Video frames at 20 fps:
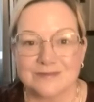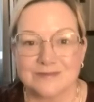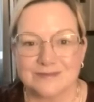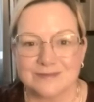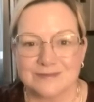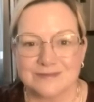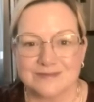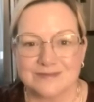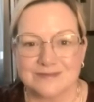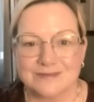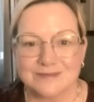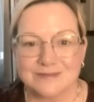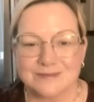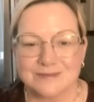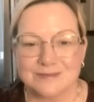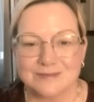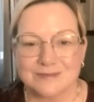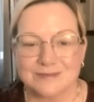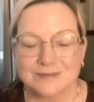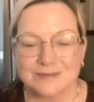
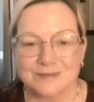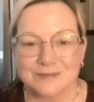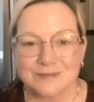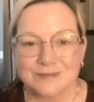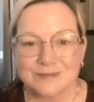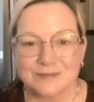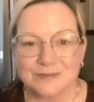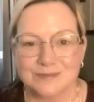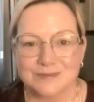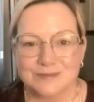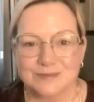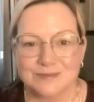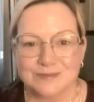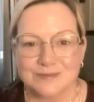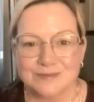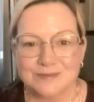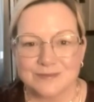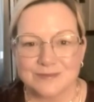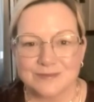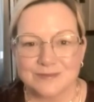
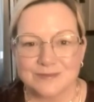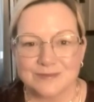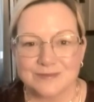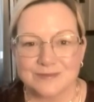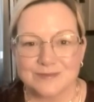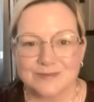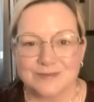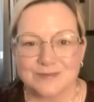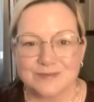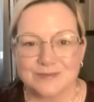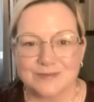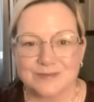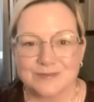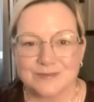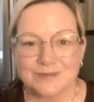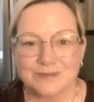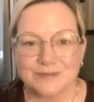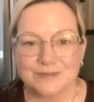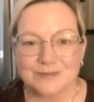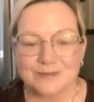
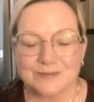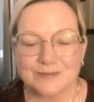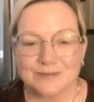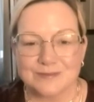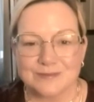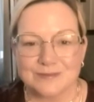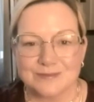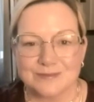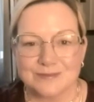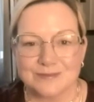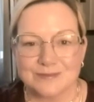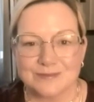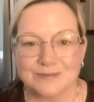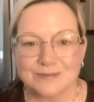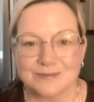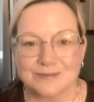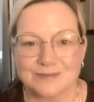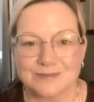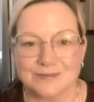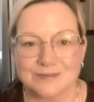
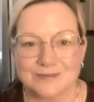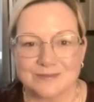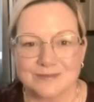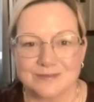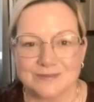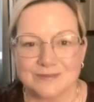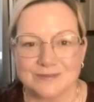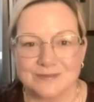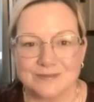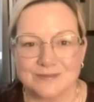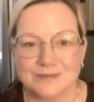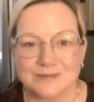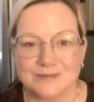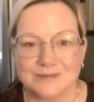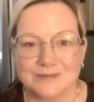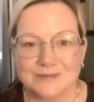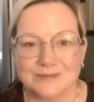The person shown says nothing.